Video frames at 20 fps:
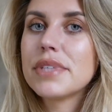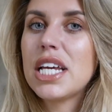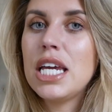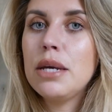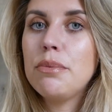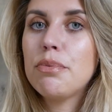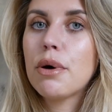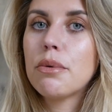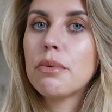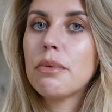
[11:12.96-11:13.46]

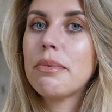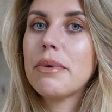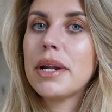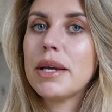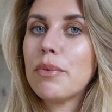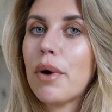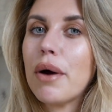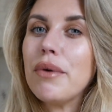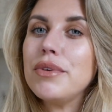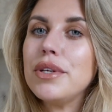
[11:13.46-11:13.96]
He
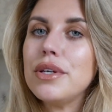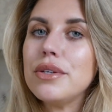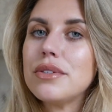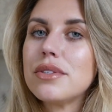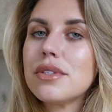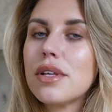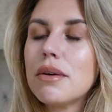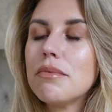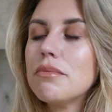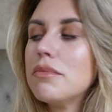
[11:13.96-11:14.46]
probably won't
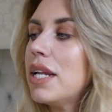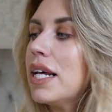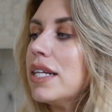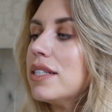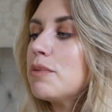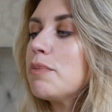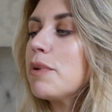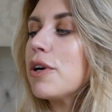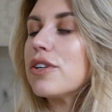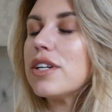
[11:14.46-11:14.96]
use them,
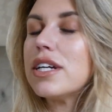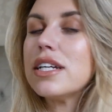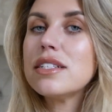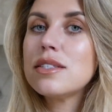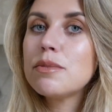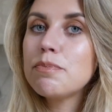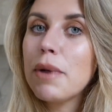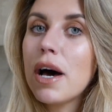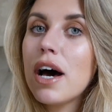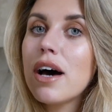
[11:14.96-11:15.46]
let's be
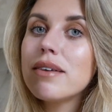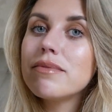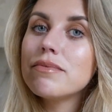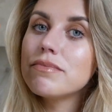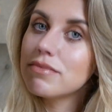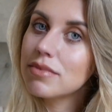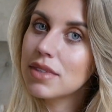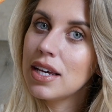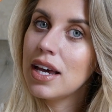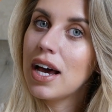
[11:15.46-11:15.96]
honest, but
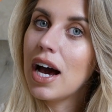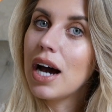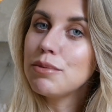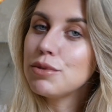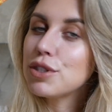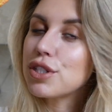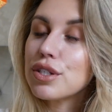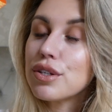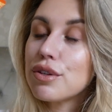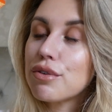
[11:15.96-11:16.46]
I'm
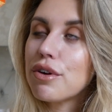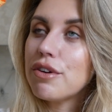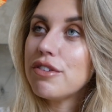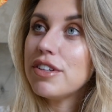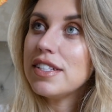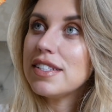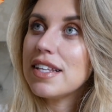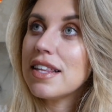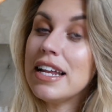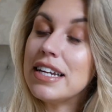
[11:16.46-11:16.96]
just gonna throw
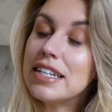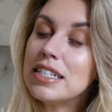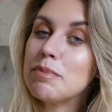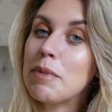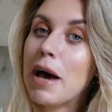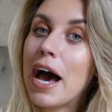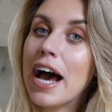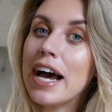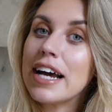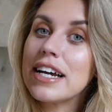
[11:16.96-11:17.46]
these in his
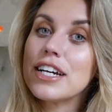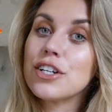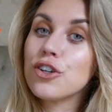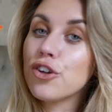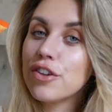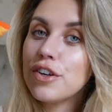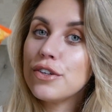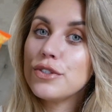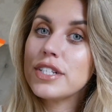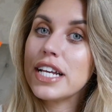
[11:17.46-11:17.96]
bag, and
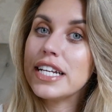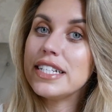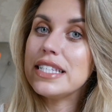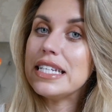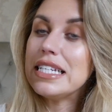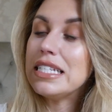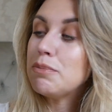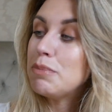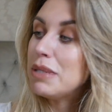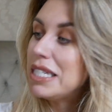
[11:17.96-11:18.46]
on those days
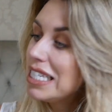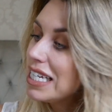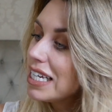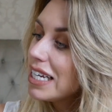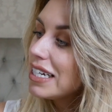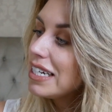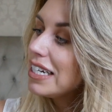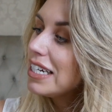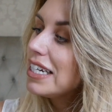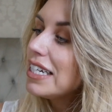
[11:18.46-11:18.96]
that he's
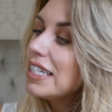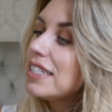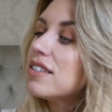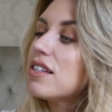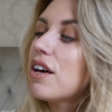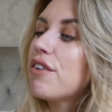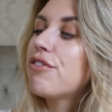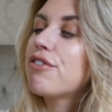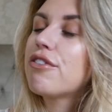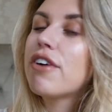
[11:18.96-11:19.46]
particularly
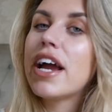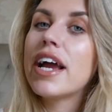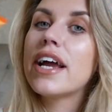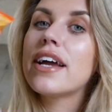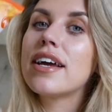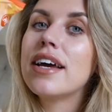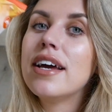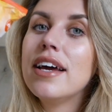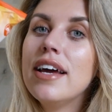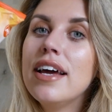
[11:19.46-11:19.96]

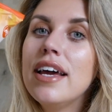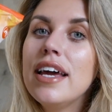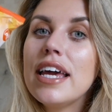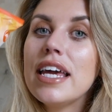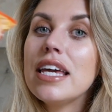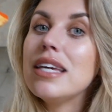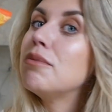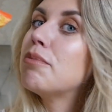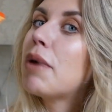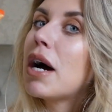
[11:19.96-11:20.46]
suffering,
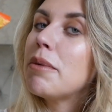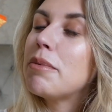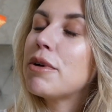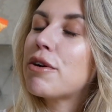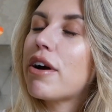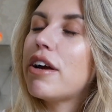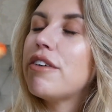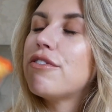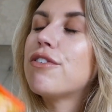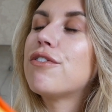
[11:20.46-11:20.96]
he might be
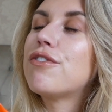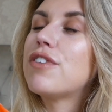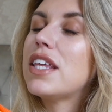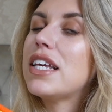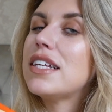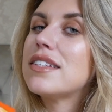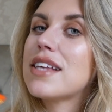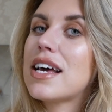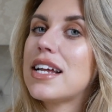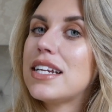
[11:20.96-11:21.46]
grateful for
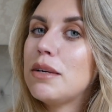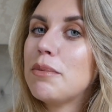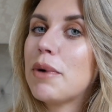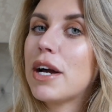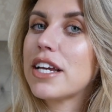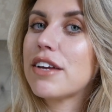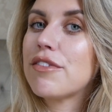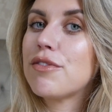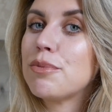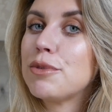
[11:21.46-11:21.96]
these and he
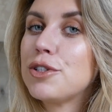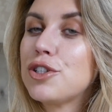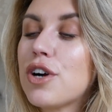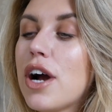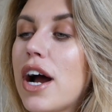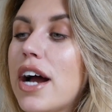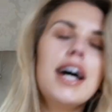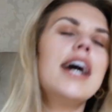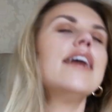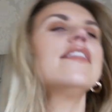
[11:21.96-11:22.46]
might give them a try.